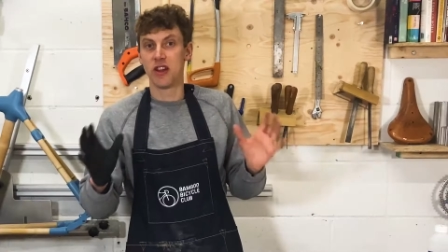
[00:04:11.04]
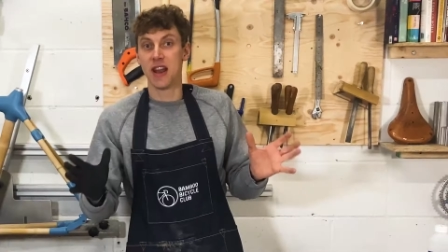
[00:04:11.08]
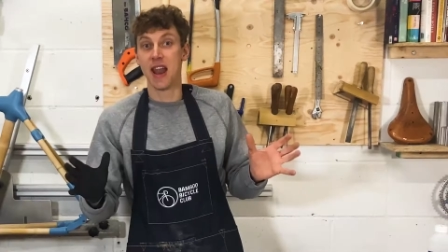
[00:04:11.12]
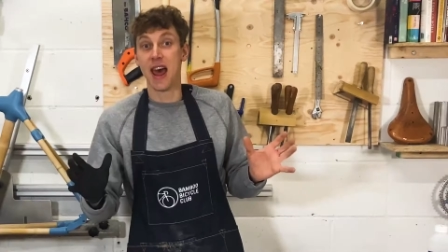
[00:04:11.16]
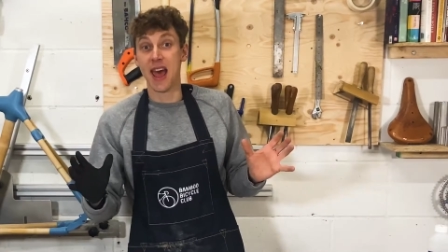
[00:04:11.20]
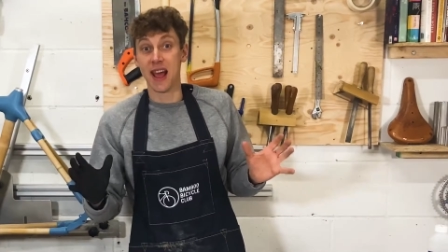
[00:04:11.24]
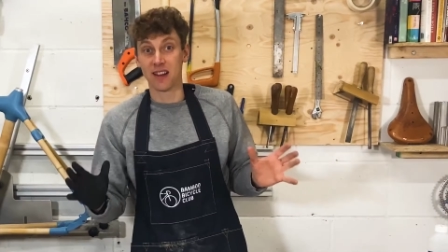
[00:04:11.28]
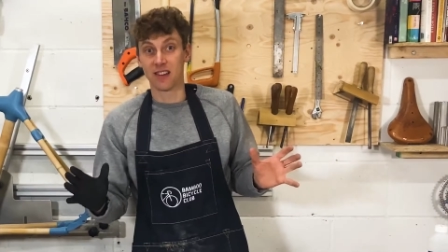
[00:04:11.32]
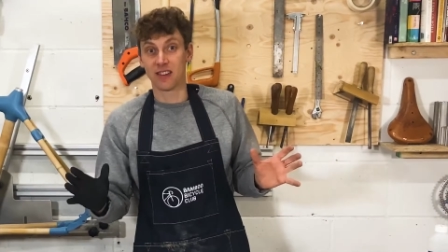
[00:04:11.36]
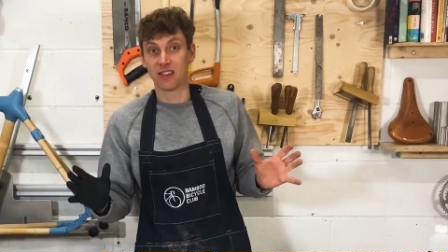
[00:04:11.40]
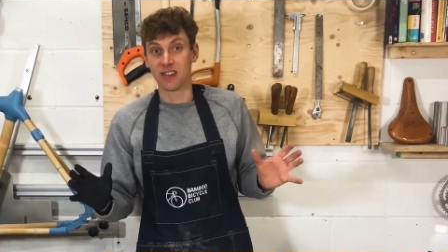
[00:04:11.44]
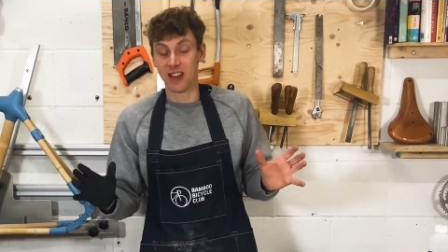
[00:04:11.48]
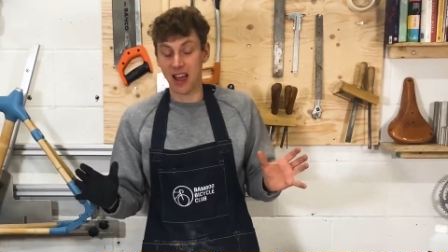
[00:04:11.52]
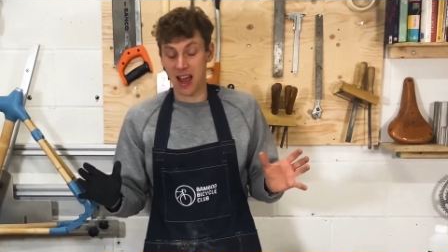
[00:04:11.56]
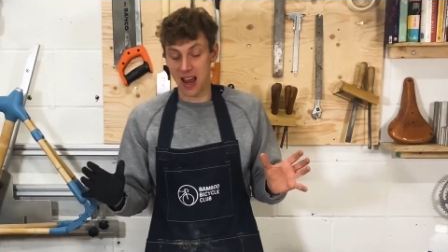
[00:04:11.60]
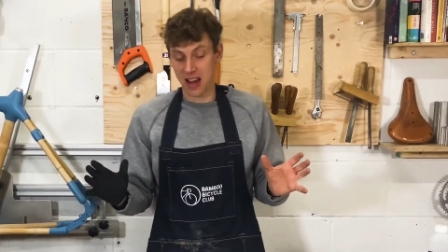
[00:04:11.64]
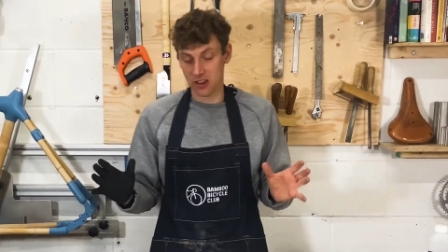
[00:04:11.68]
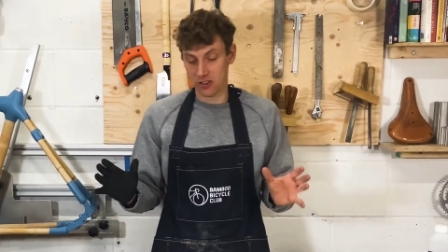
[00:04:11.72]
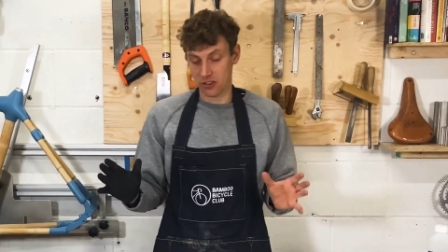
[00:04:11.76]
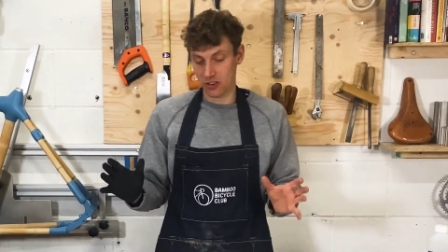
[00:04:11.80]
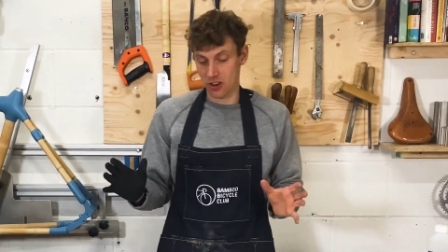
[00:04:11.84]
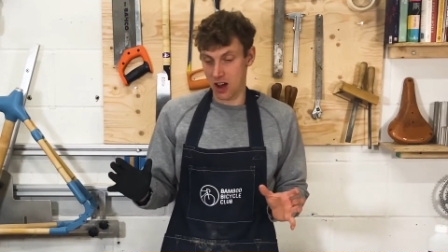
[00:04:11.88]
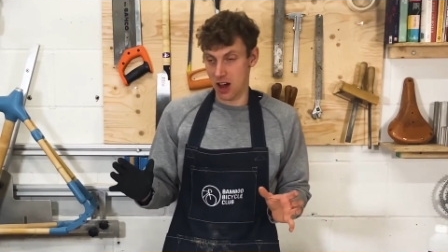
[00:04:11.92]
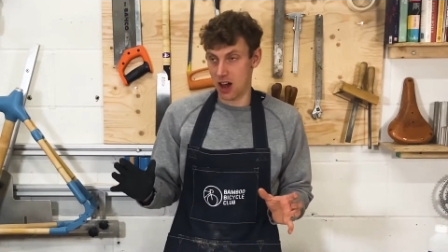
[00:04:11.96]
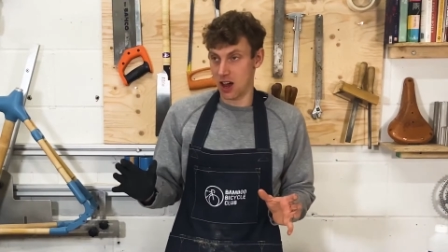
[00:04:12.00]
the next
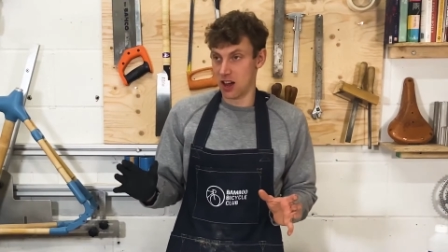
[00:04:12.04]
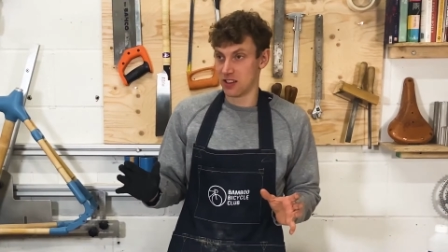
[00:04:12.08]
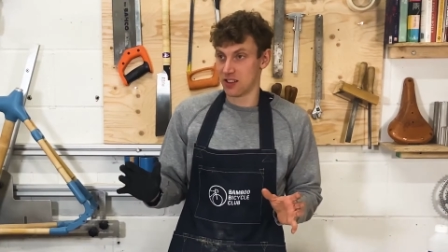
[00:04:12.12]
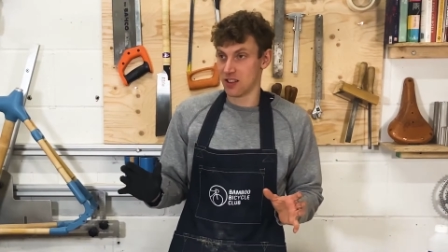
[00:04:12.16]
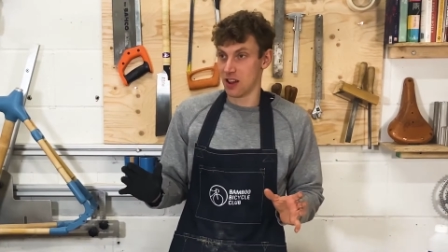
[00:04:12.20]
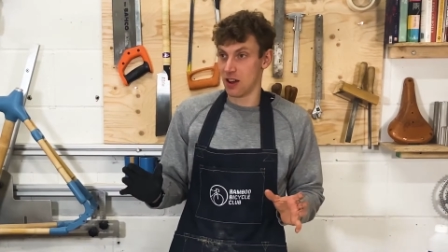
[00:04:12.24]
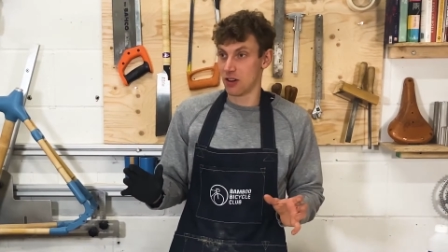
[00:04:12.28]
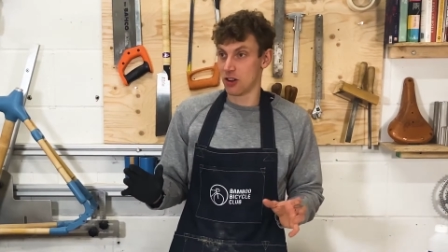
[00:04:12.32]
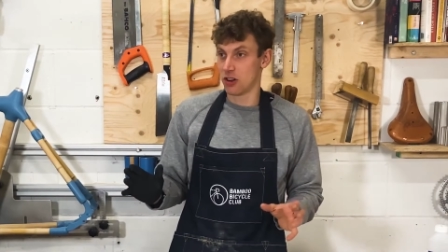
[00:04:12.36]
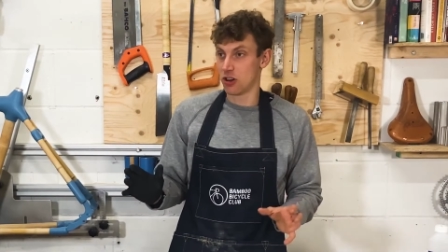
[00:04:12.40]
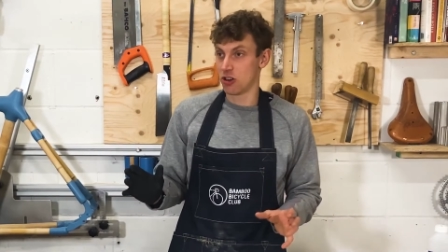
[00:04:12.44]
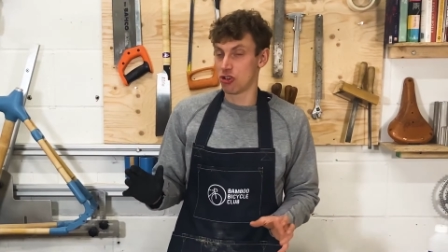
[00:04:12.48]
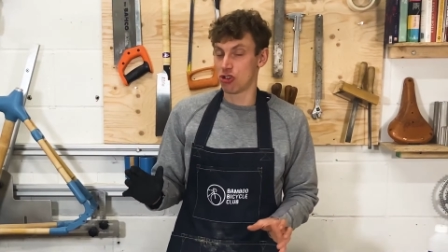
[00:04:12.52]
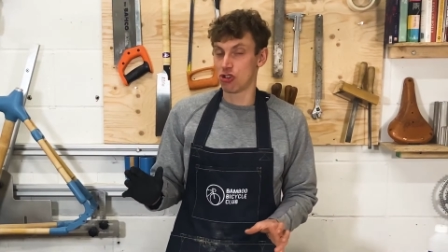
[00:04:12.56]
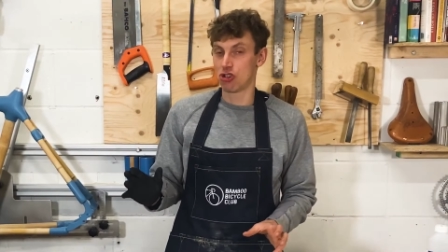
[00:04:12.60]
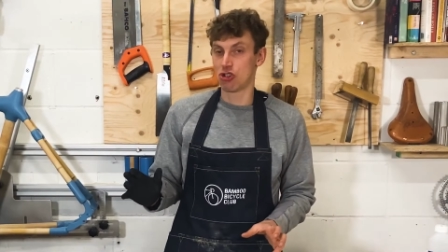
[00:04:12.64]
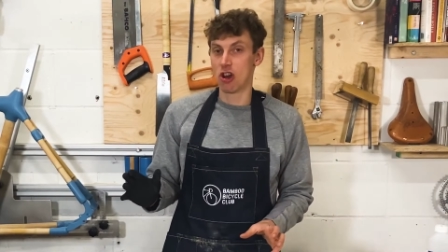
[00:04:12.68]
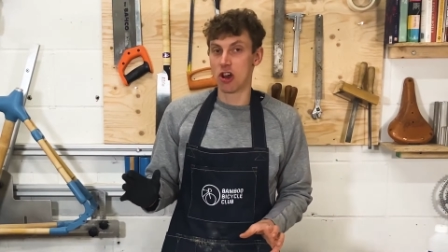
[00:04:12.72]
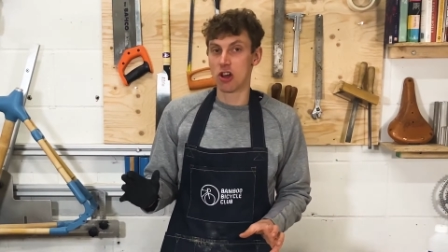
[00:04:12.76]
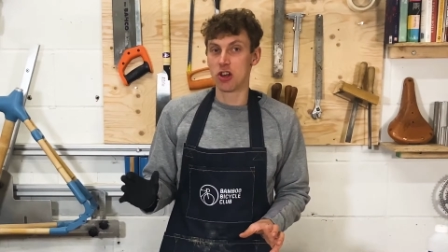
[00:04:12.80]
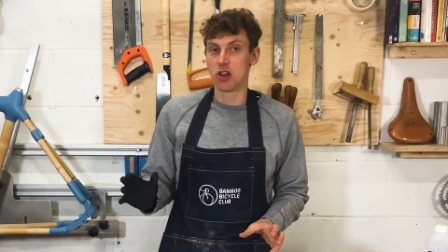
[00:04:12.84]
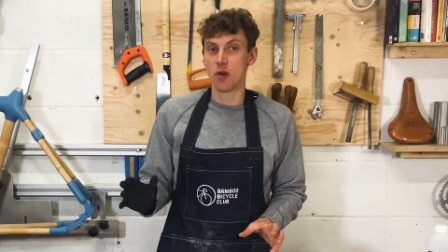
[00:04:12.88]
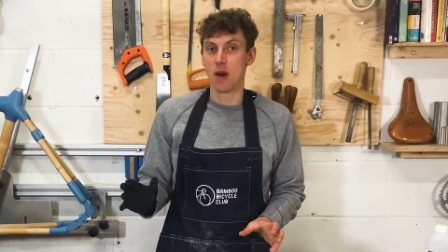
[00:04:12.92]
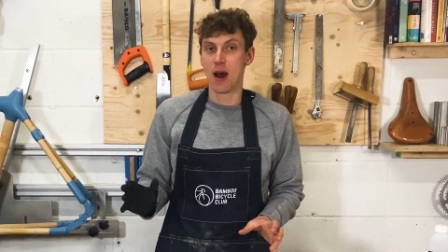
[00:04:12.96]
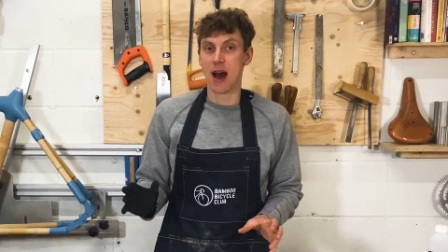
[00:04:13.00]
stage, guys, I'm going to show
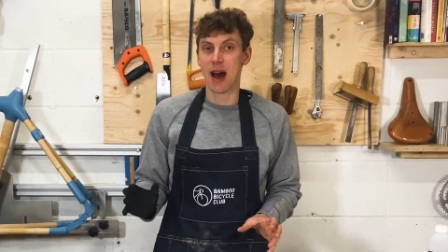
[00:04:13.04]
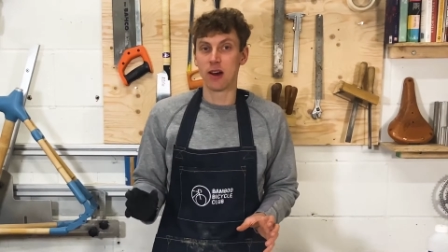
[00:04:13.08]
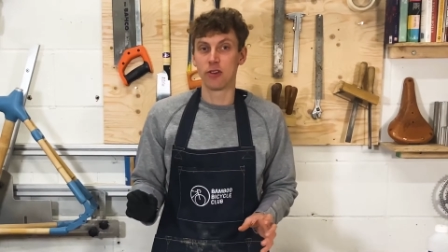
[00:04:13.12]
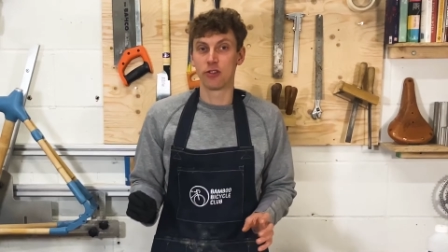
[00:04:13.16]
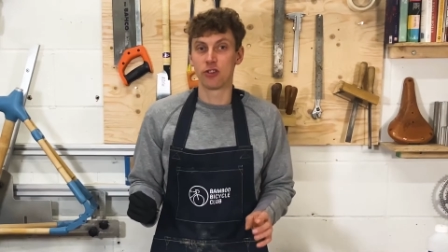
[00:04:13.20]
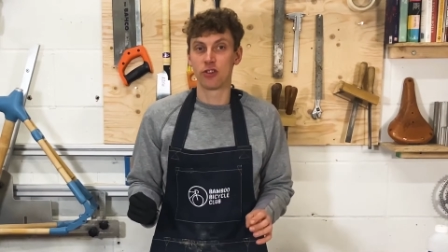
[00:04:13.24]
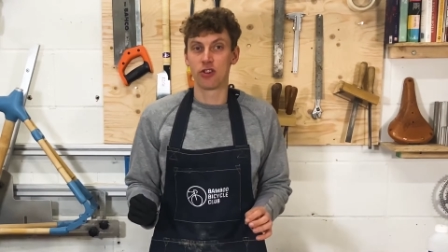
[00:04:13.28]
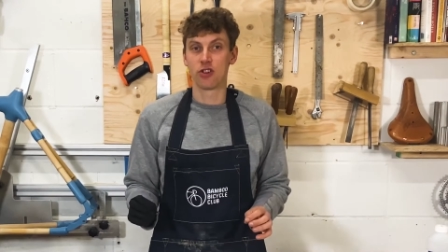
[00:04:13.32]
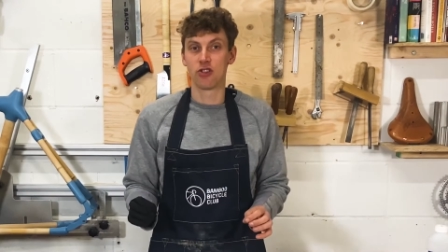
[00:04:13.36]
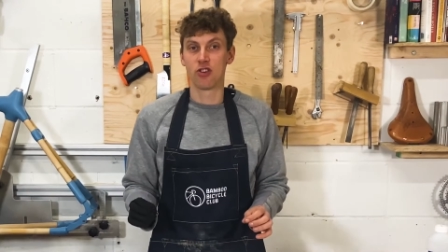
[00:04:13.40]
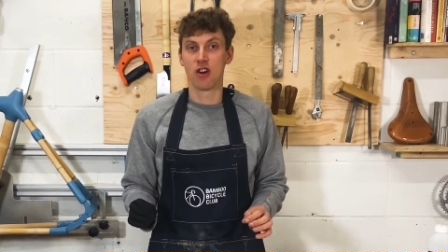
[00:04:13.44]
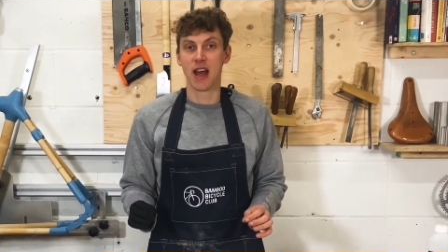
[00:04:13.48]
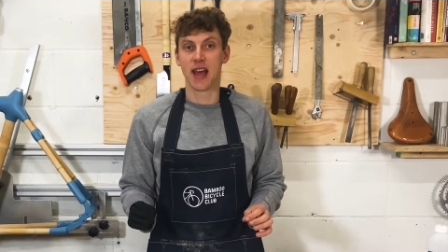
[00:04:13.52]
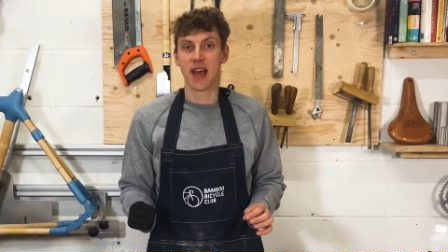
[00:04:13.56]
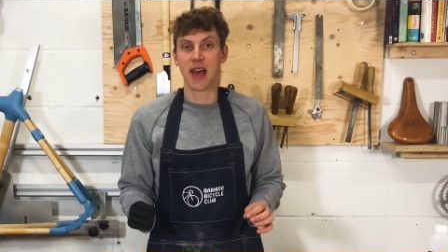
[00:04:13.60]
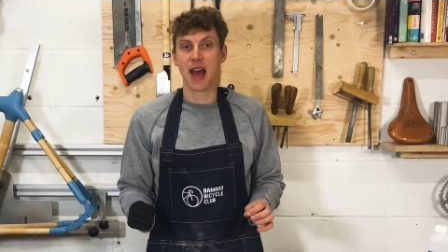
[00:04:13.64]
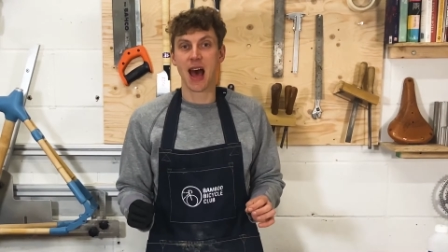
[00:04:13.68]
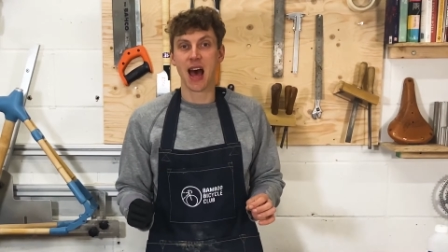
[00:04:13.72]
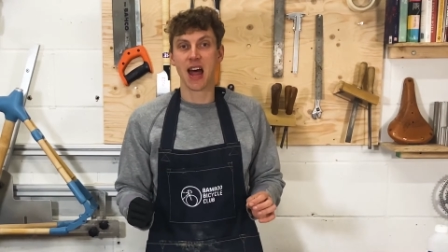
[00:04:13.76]
you how to create